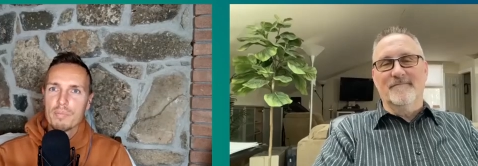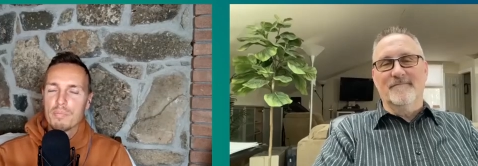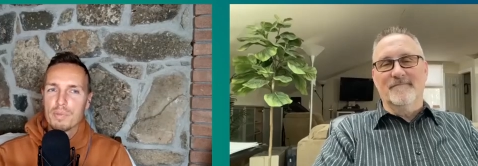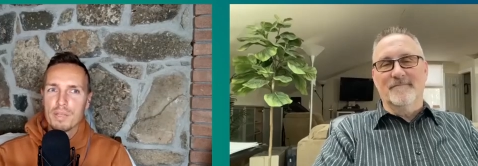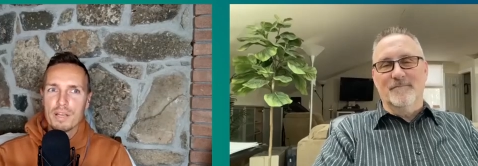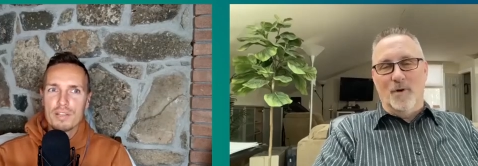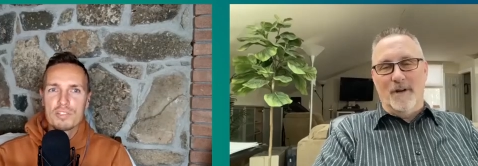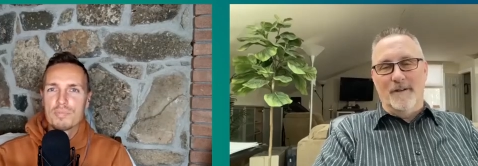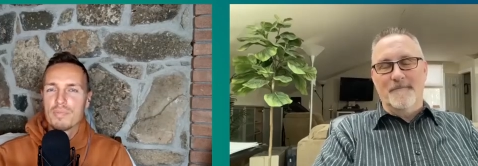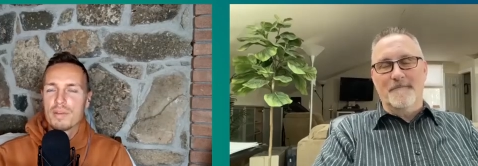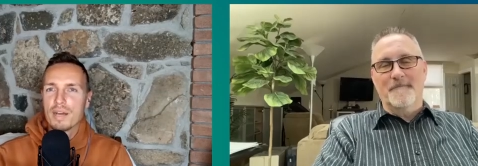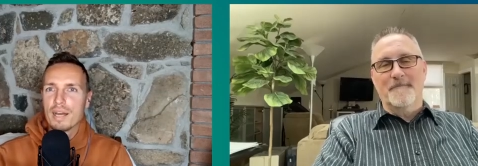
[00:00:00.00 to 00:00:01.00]
Speaker 1: Plus,
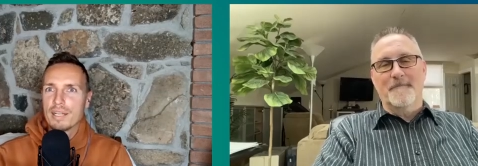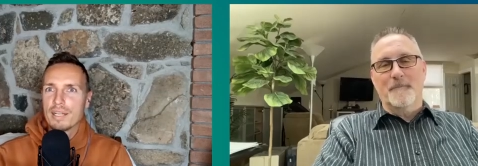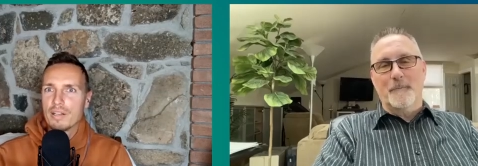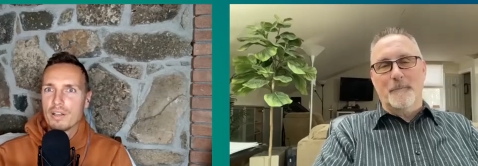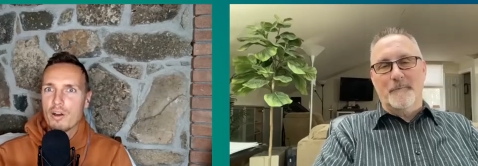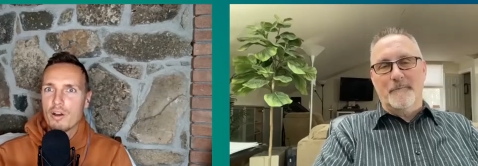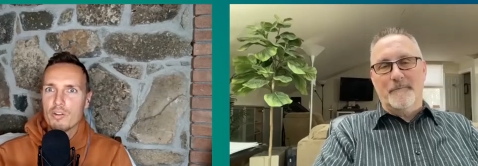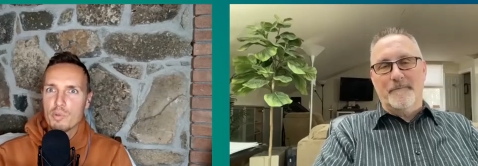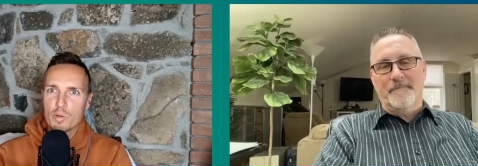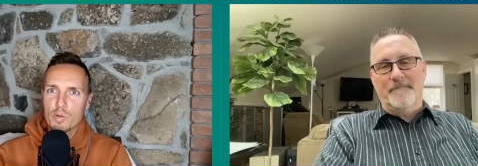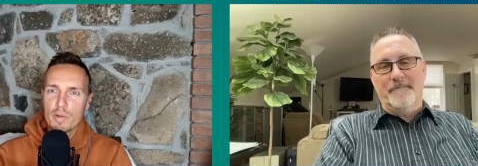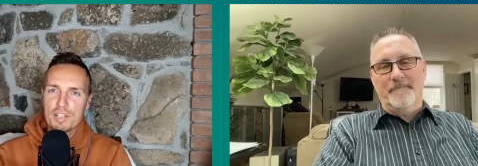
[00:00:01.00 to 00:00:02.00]
I got horrible
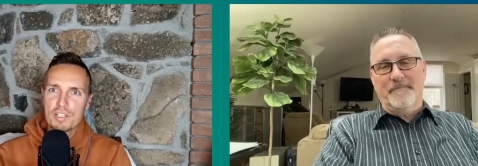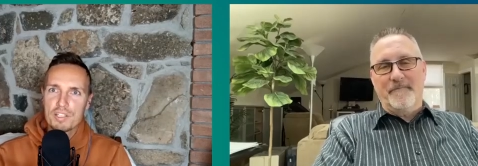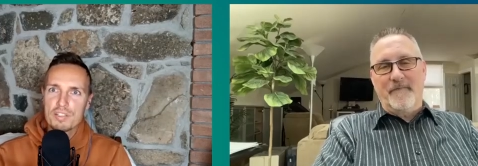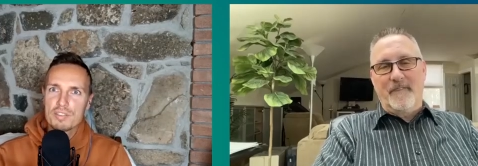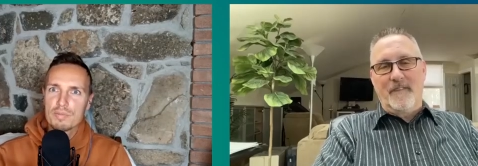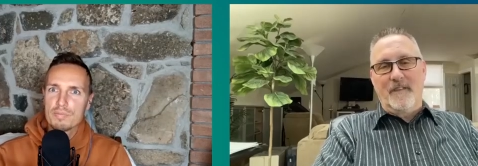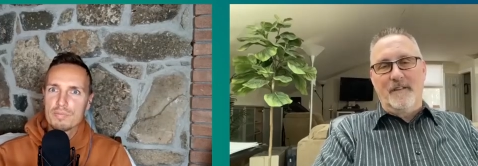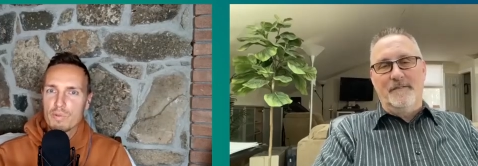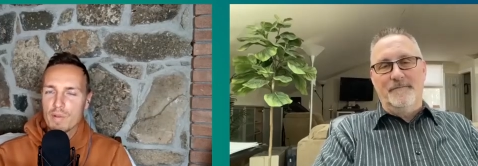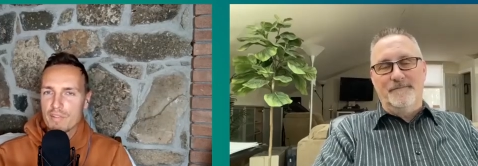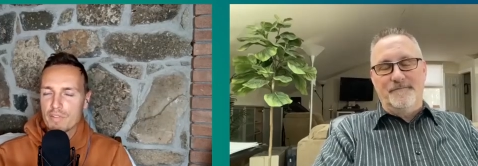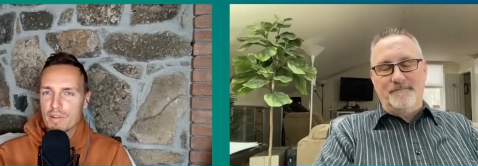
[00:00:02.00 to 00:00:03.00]
crashes
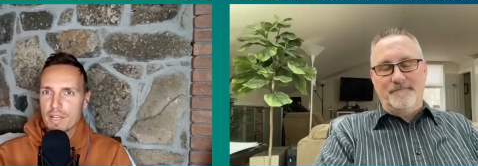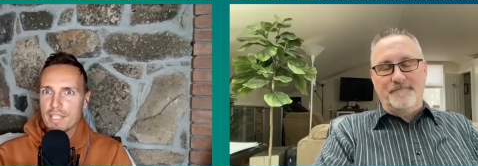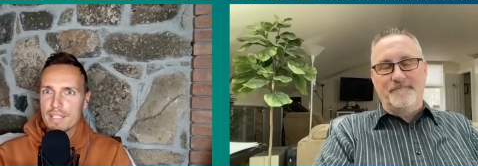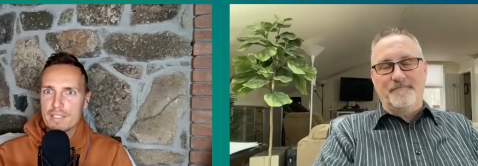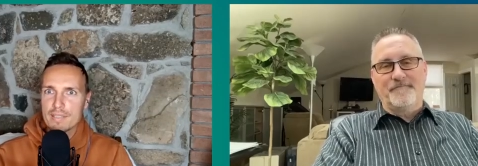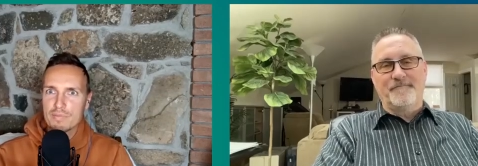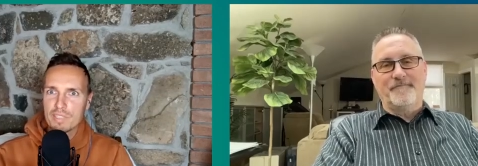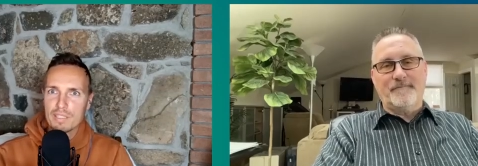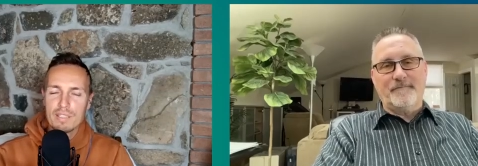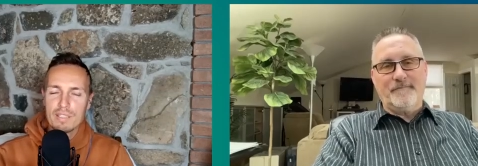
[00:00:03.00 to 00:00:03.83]
whenever I did something,